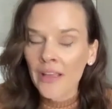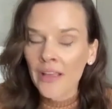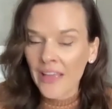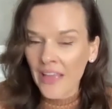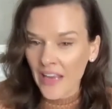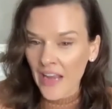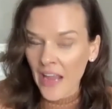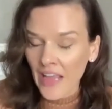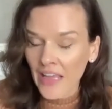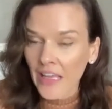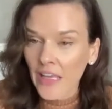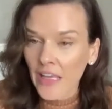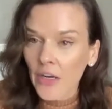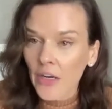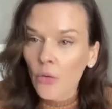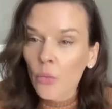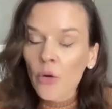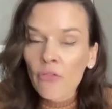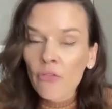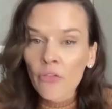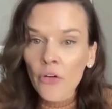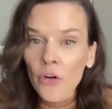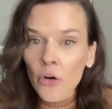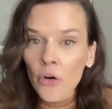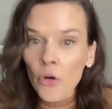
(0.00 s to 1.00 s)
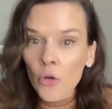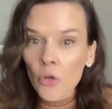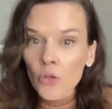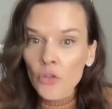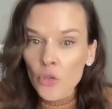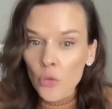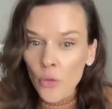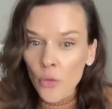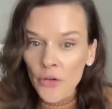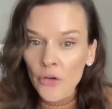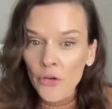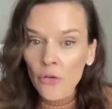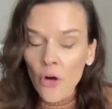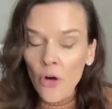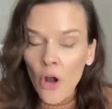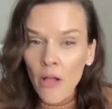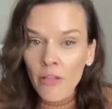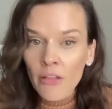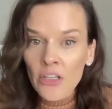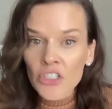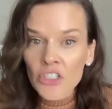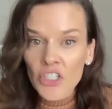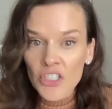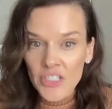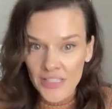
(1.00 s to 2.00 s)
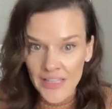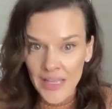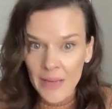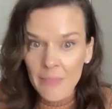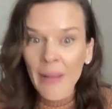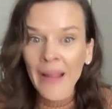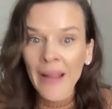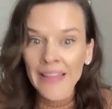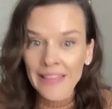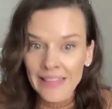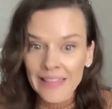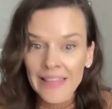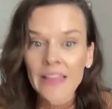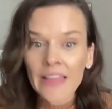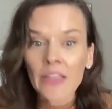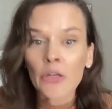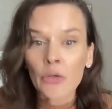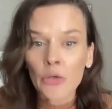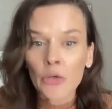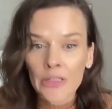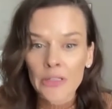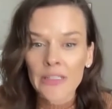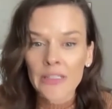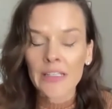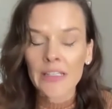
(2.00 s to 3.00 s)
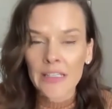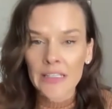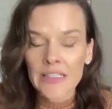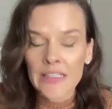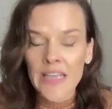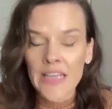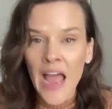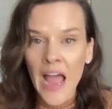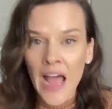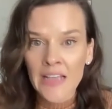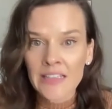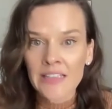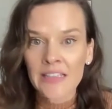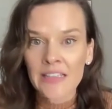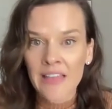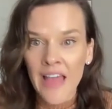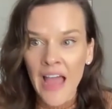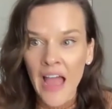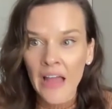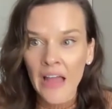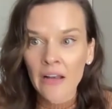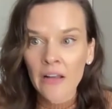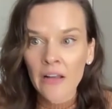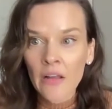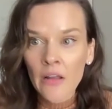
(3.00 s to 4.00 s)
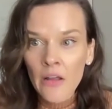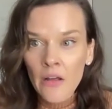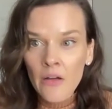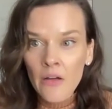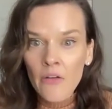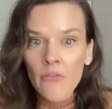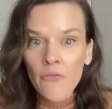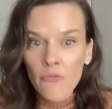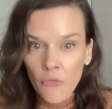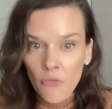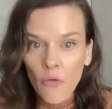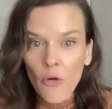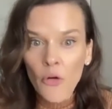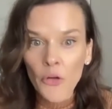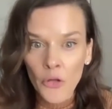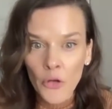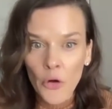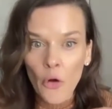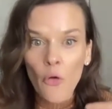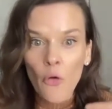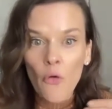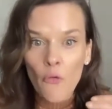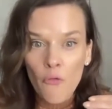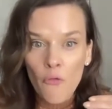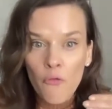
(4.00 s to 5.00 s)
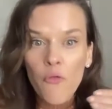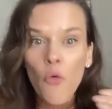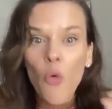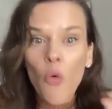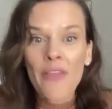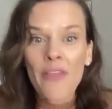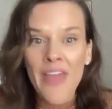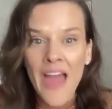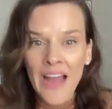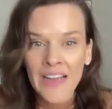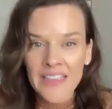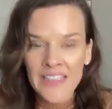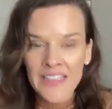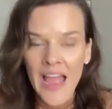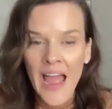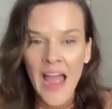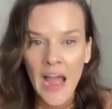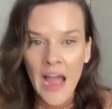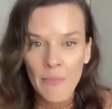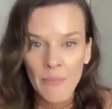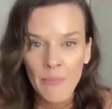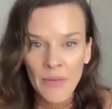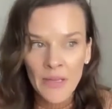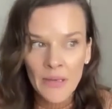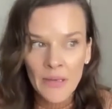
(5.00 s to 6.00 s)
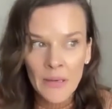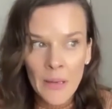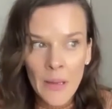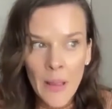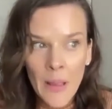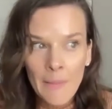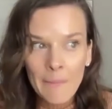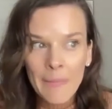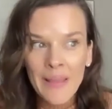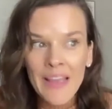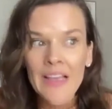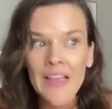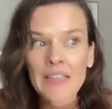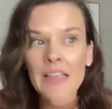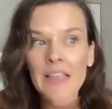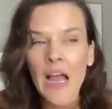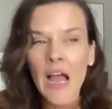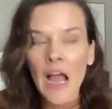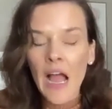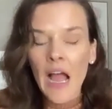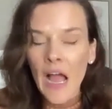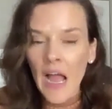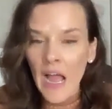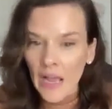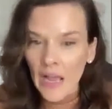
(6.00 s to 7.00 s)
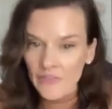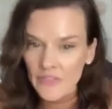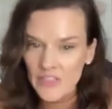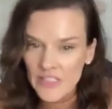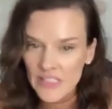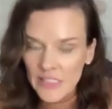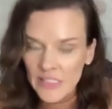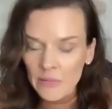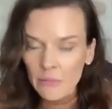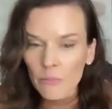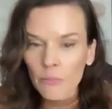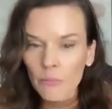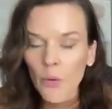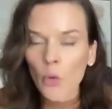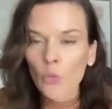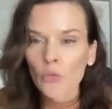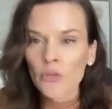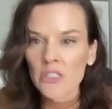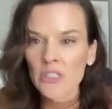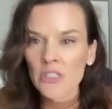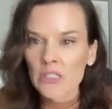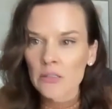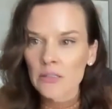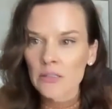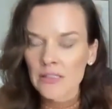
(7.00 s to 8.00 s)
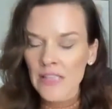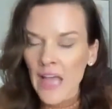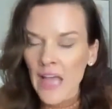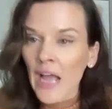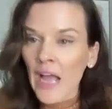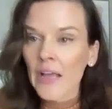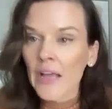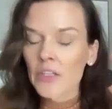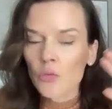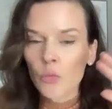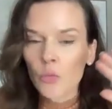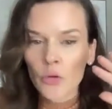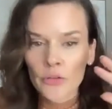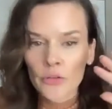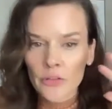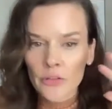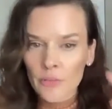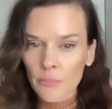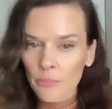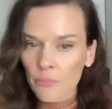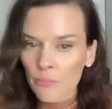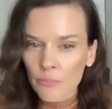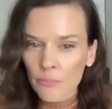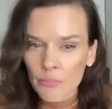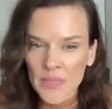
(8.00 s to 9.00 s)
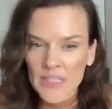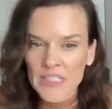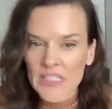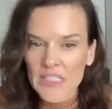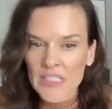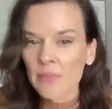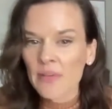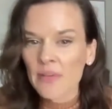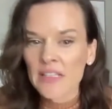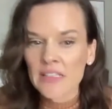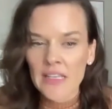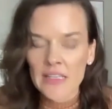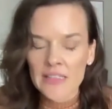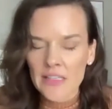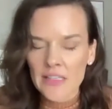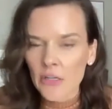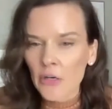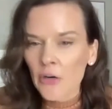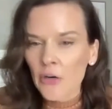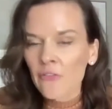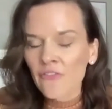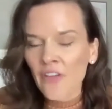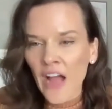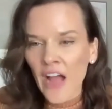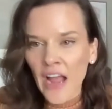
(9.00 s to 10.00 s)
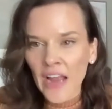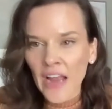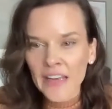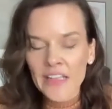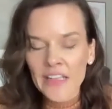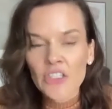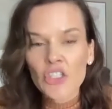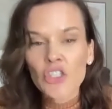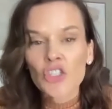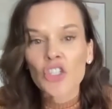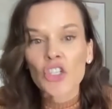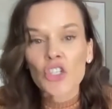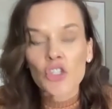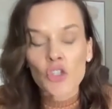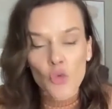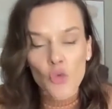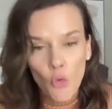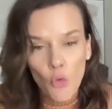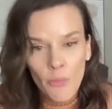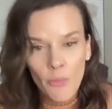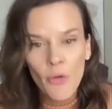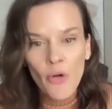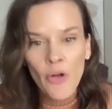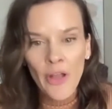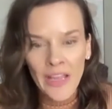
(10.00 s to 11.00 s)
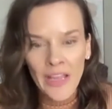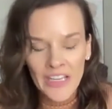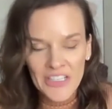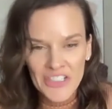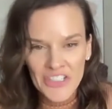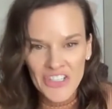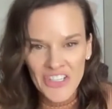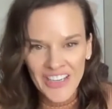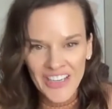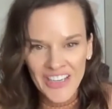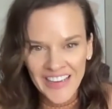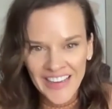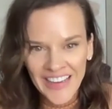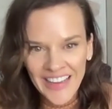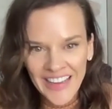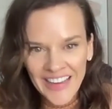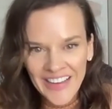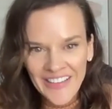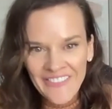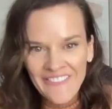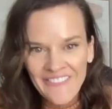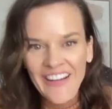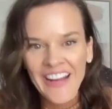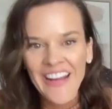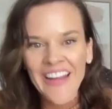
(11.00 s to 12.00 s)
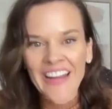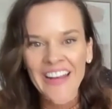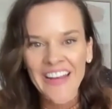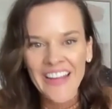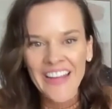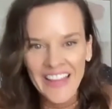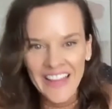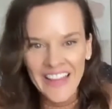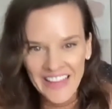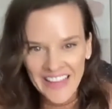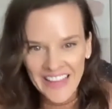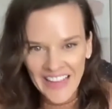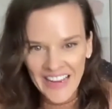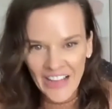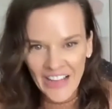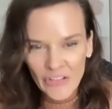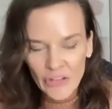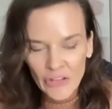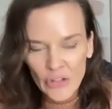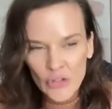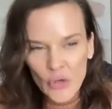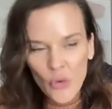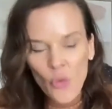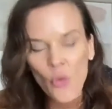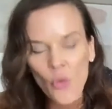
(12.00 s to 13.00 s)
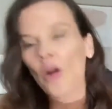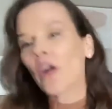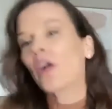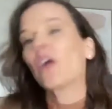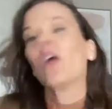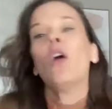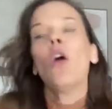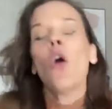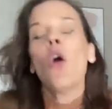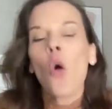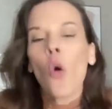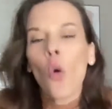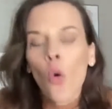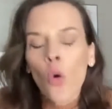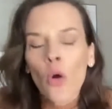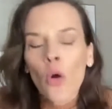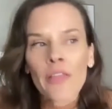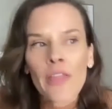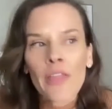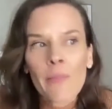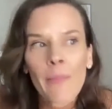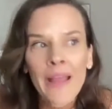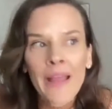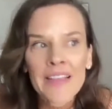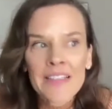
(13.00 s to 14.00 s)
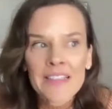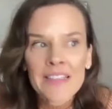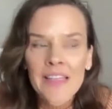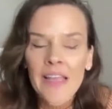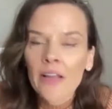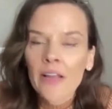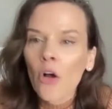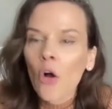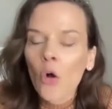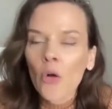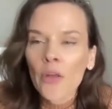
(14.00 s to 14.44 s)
can I get a referral to a neurologist? They might literally need to ask that, for that to happen, because I've seen both sides where the PCP says they're fine, it's just normal aging, right? And get out the door. Or they might say, oh,